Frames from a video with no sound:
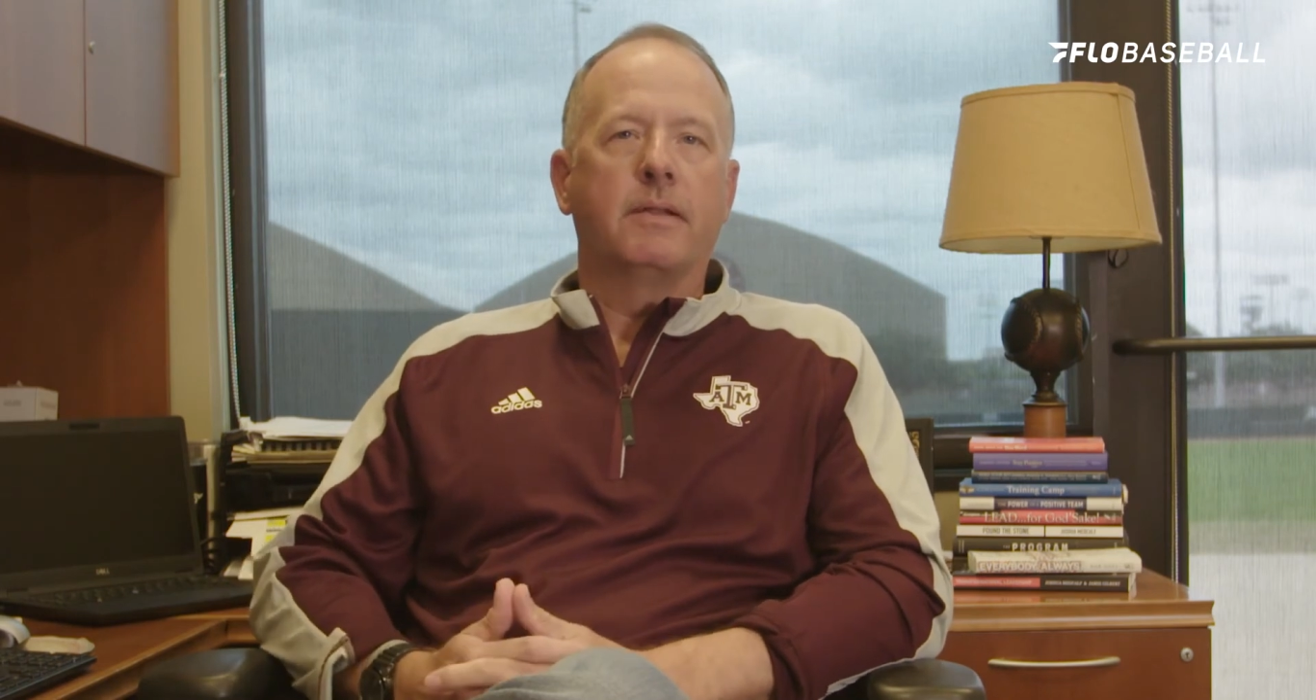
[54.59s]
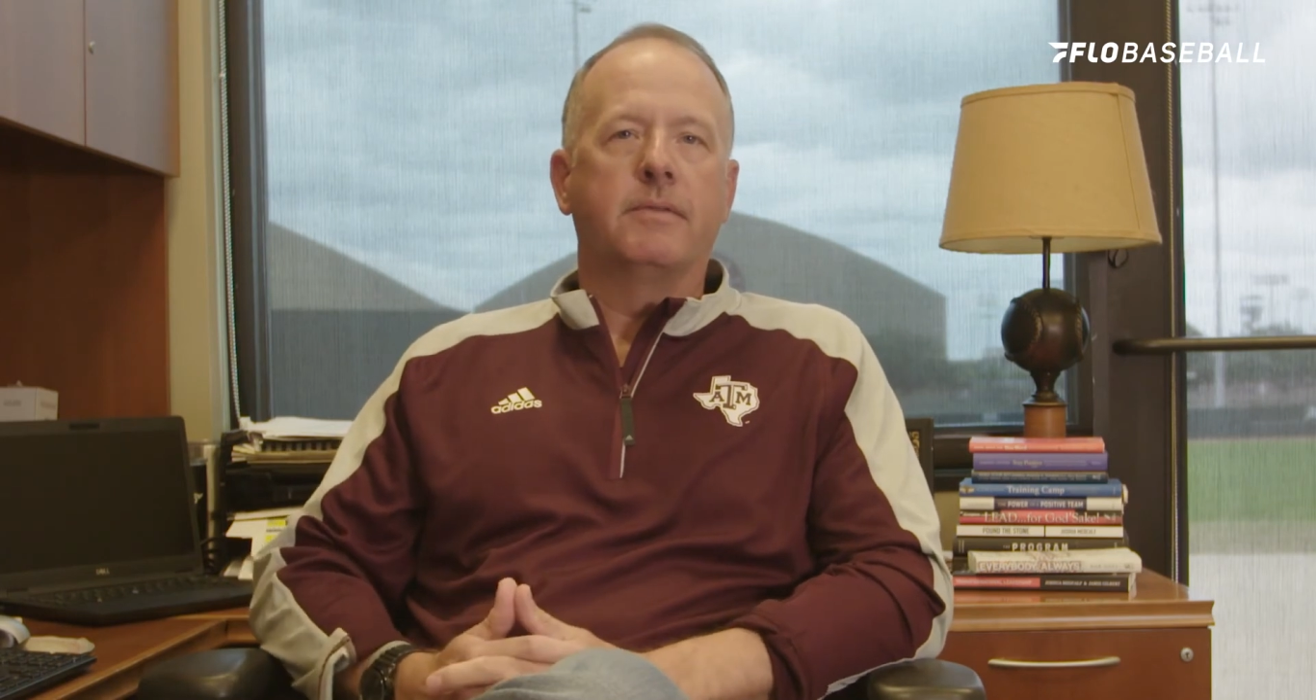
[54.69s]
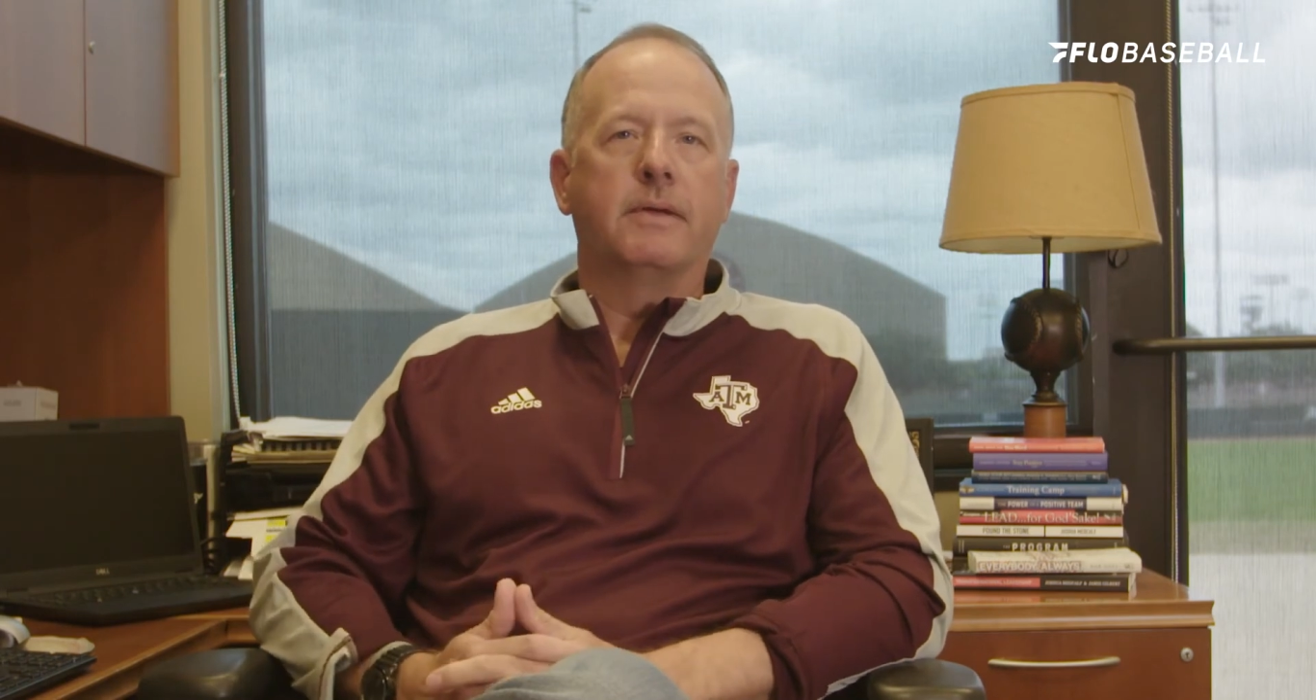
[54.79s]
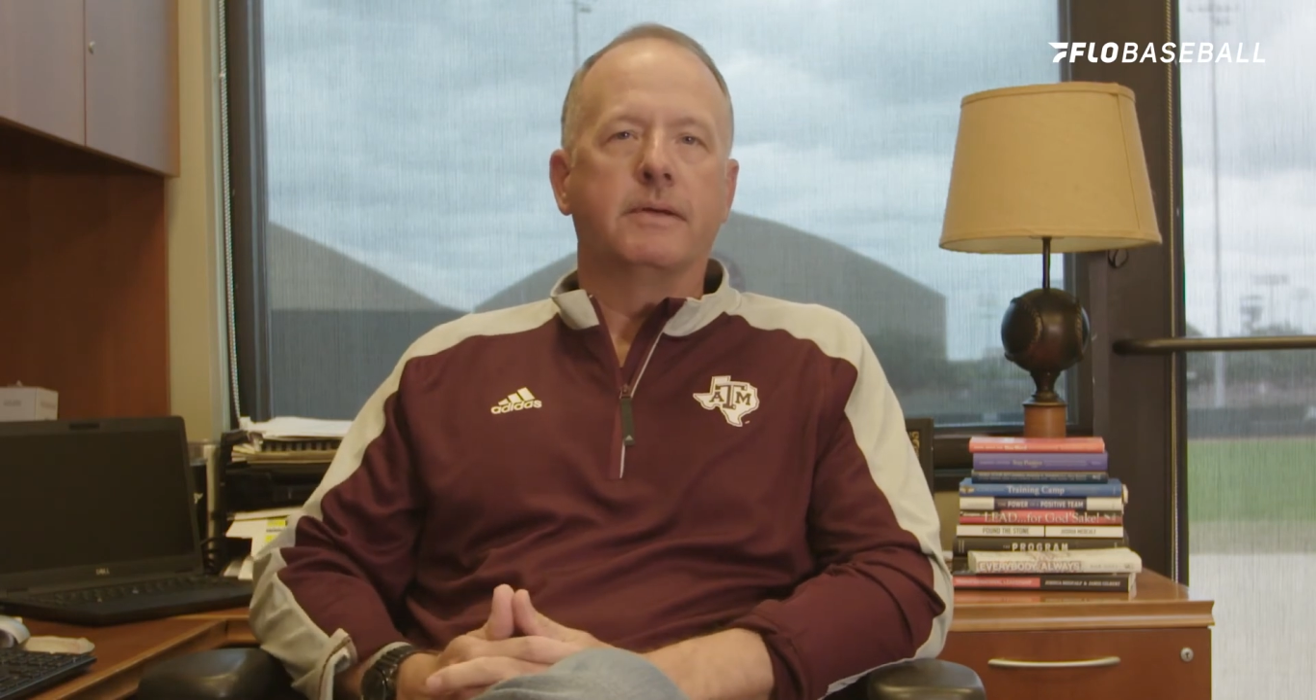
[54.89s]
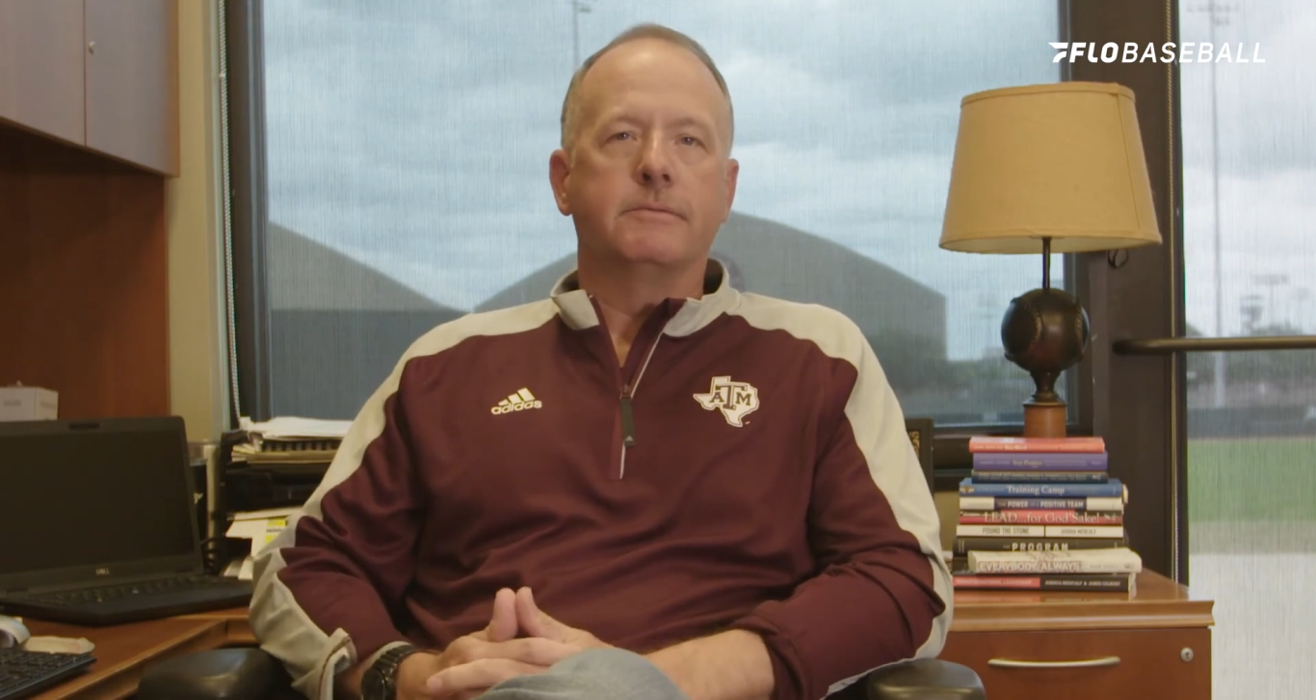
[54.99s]

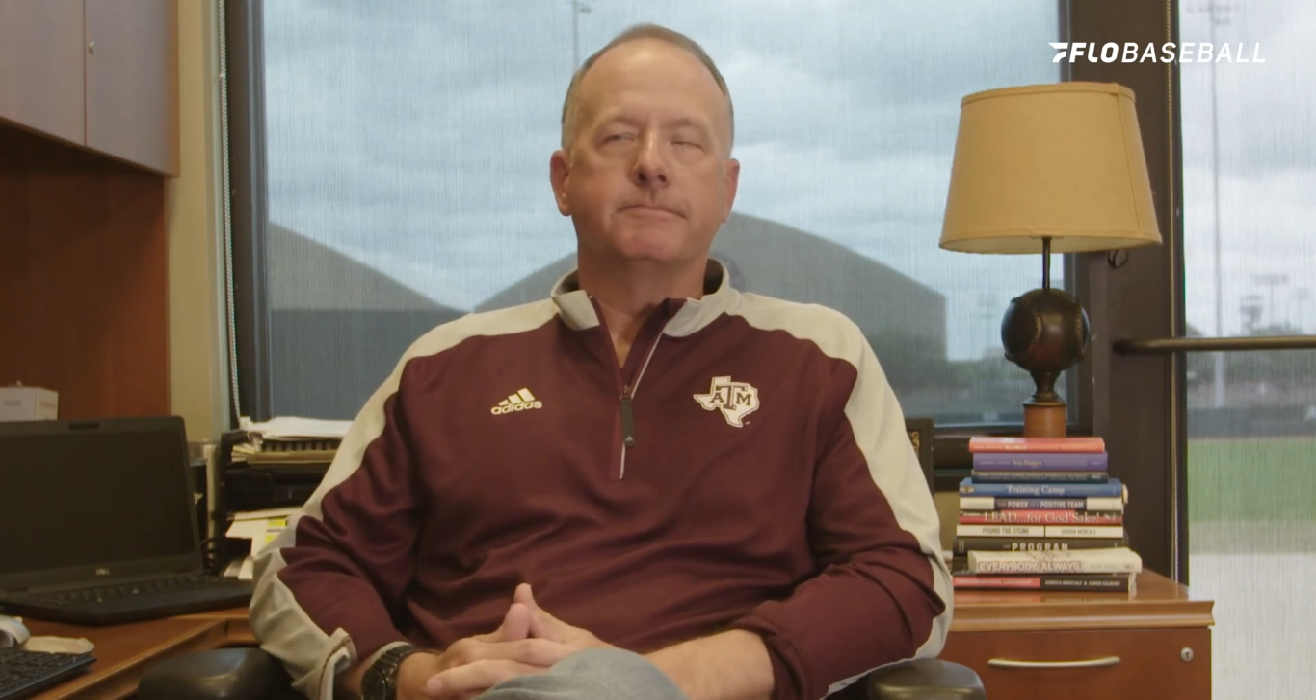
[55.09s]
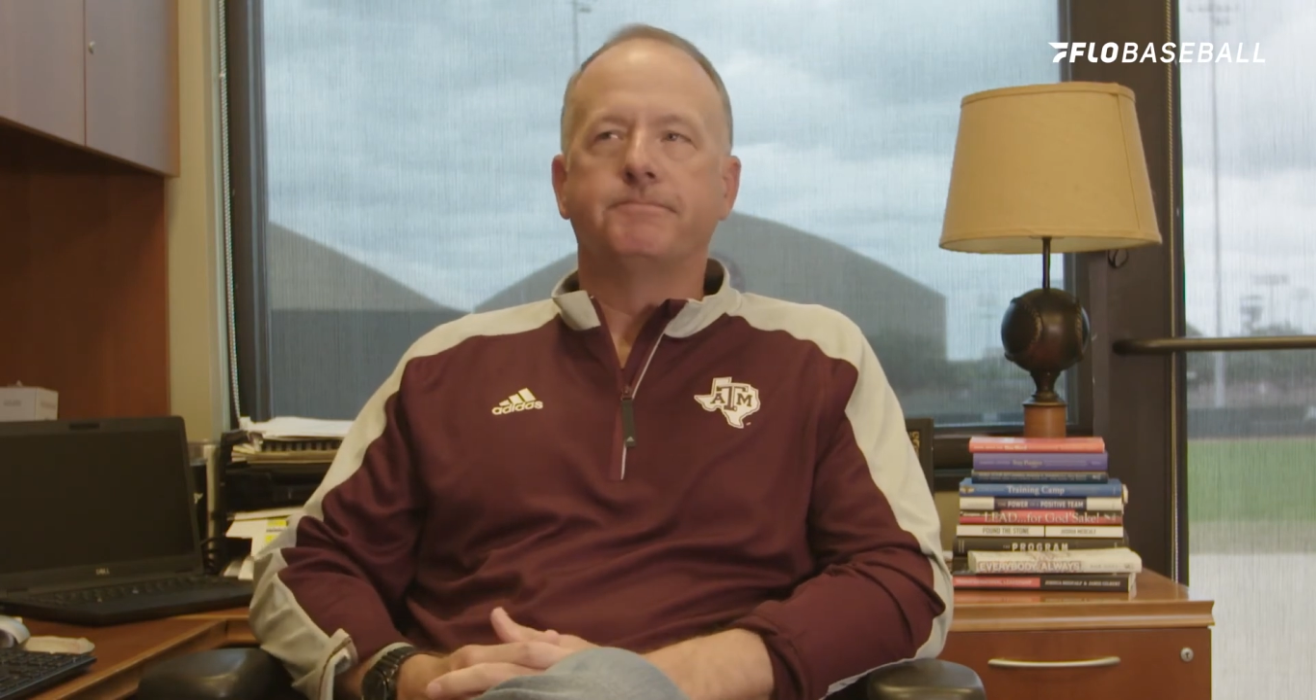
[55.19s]
at uh,